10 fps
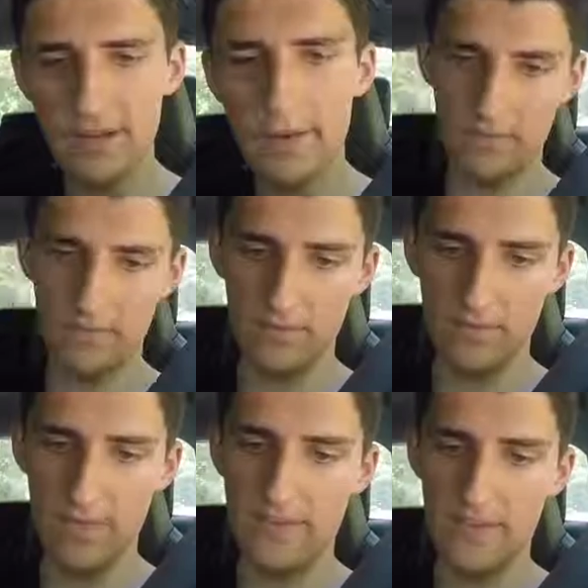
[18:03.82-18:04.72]
I don't know.
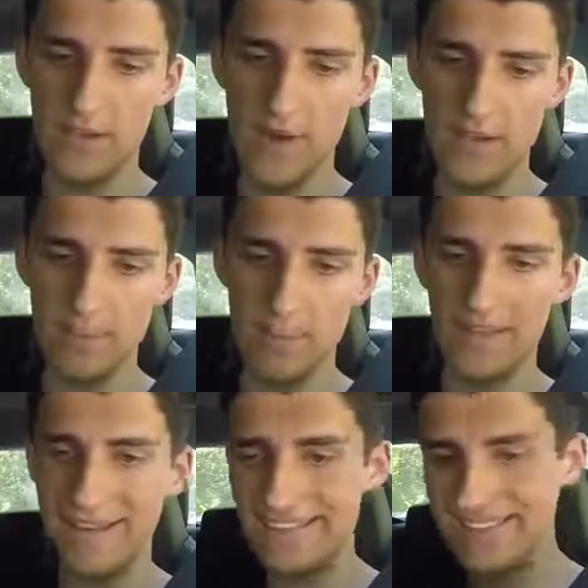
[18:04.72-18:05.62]
So he's in the US,
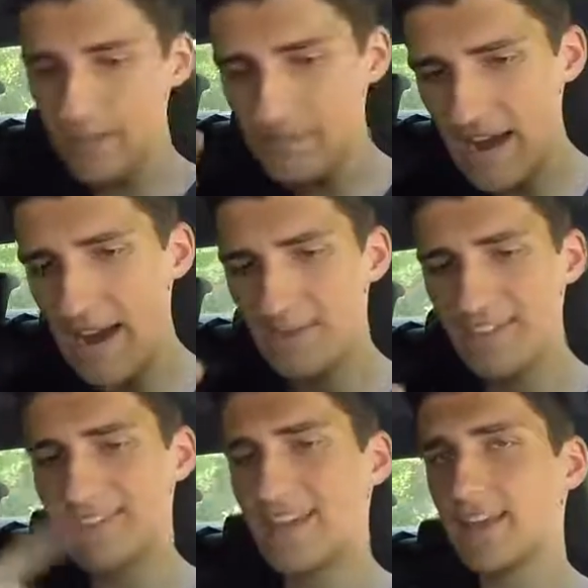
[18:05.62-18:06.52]
but sometimes
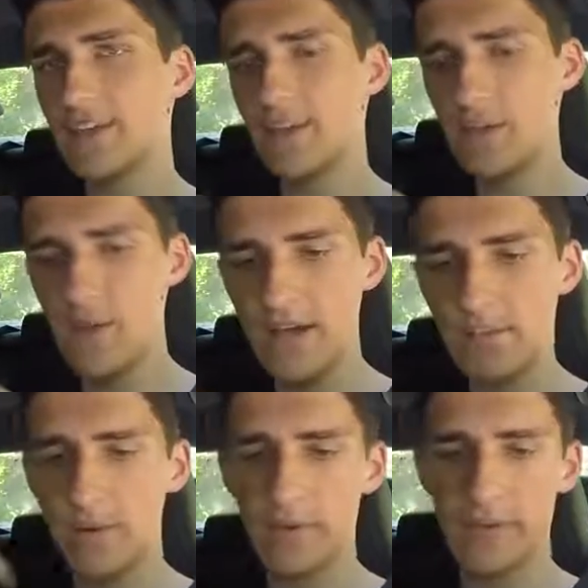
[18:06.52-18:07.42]
they say they're in the US,
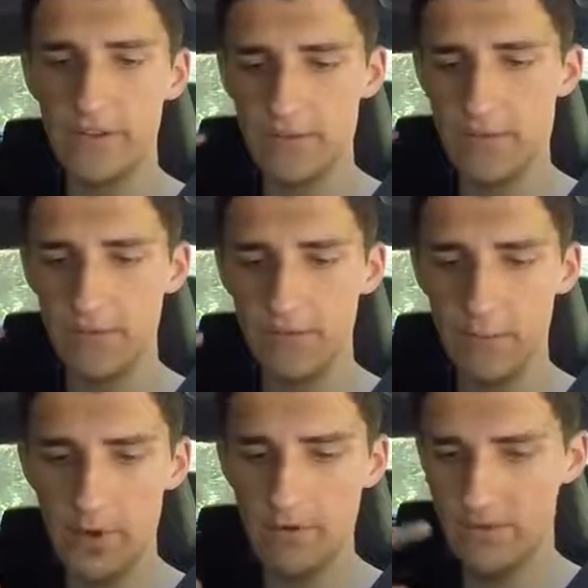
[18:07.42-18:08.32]
but really they're shipping
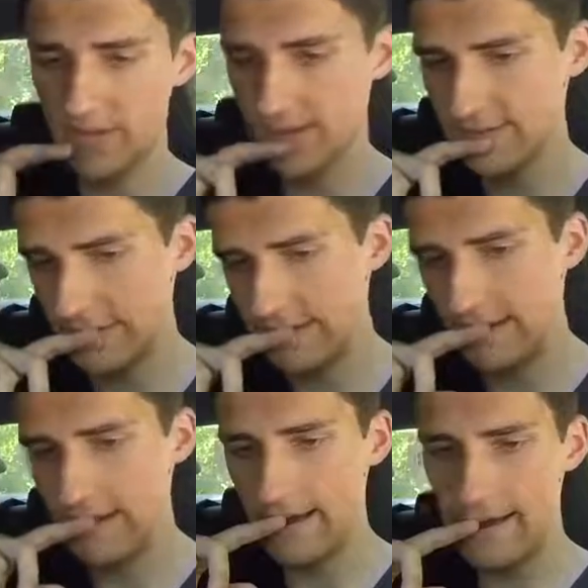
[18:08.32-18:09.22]
from overseas.
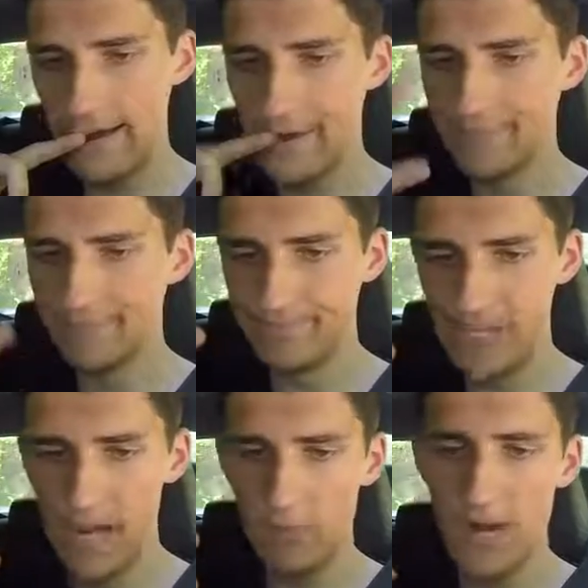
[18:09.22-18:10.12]

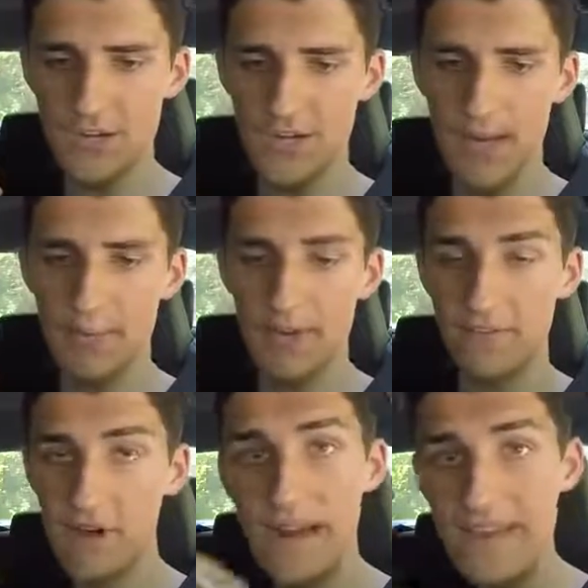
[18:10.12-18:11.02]
You gotta watch that. But
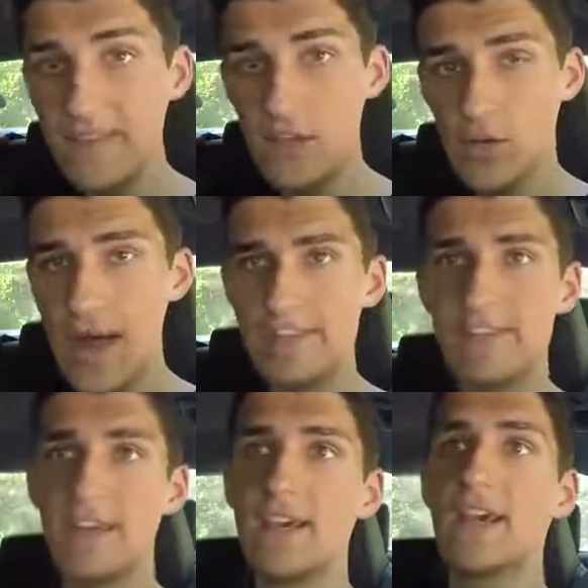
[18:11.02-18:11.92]
if you're in the
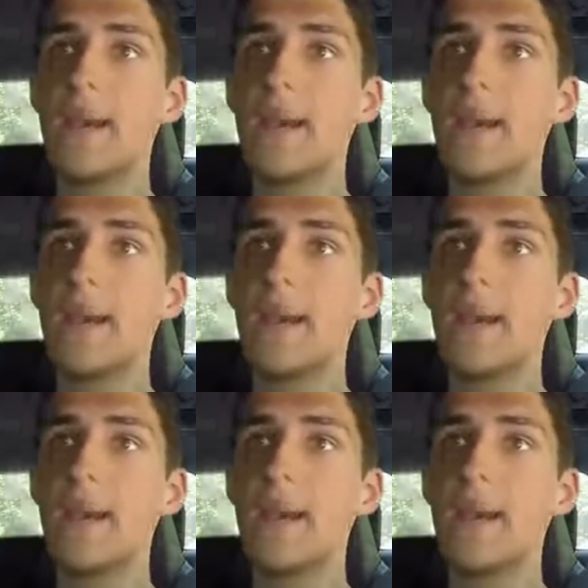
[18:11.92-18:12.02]
US,